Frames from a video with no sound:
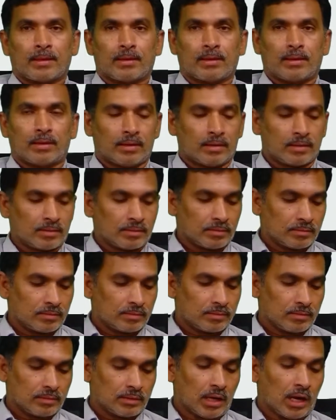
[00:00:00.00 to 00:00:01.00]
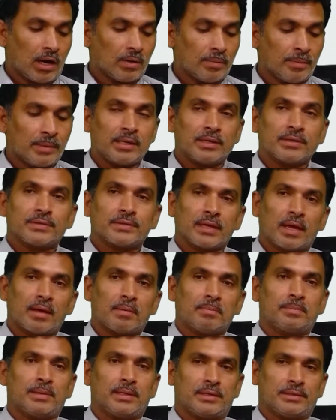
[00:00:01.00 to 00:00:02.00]
how many
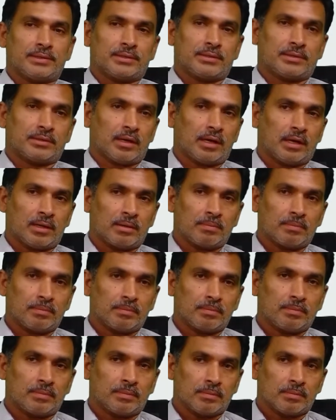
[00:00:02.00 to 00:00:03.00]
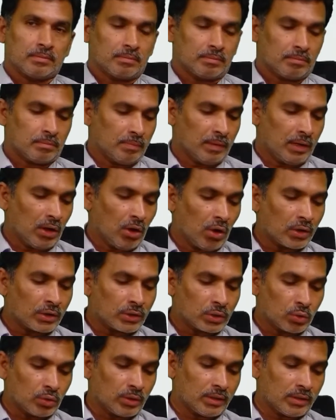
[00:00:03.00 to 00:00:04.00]
samples are belong
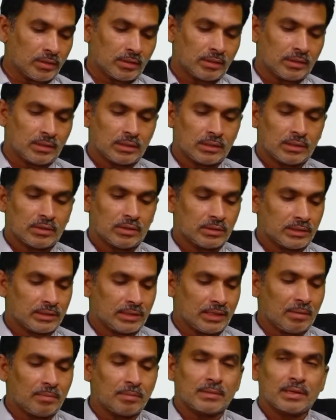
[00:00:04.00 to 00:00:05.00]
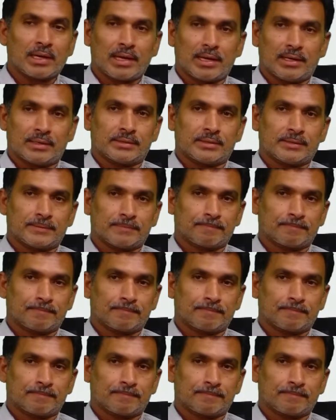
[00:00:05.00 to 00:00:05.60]
to the same class